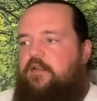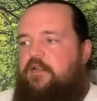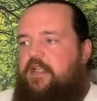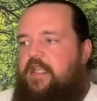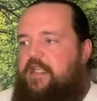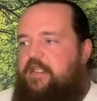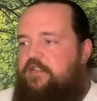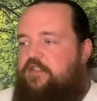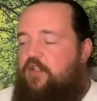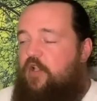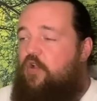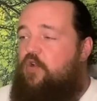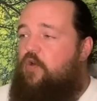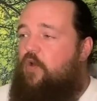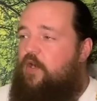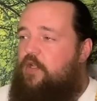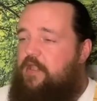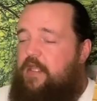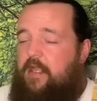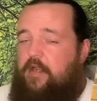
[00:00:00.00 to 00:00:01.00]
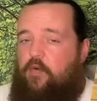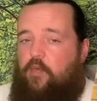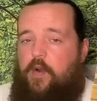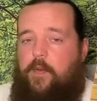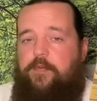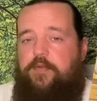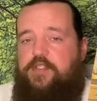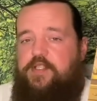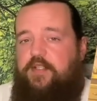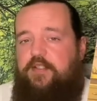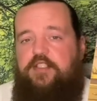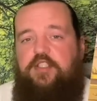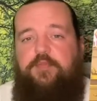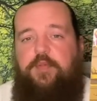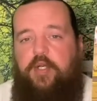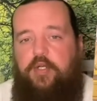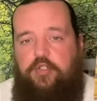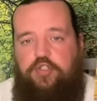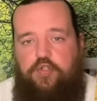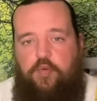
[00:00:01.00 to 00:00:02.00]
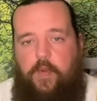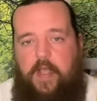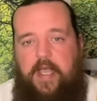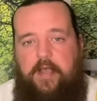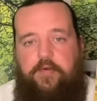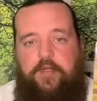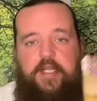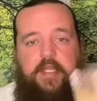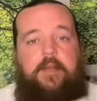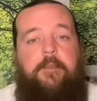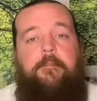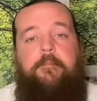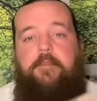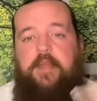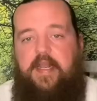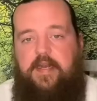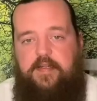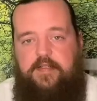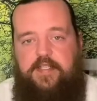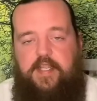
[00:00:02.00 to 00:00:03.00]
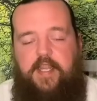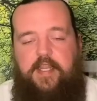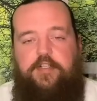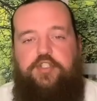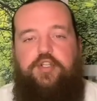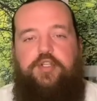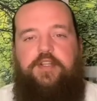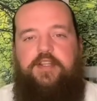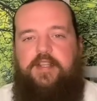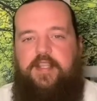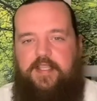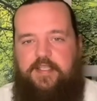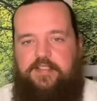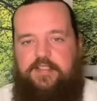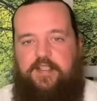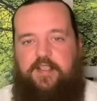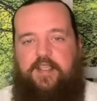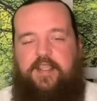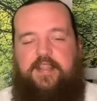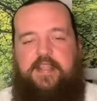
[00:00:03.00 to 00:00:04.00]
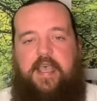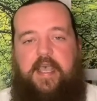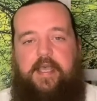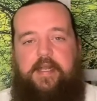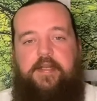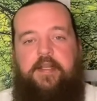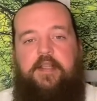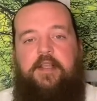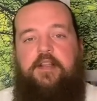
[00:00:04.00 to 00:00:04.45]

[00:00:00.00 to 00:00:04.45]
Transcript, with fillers: It's a card that could represent spirituality, meditation, things like that.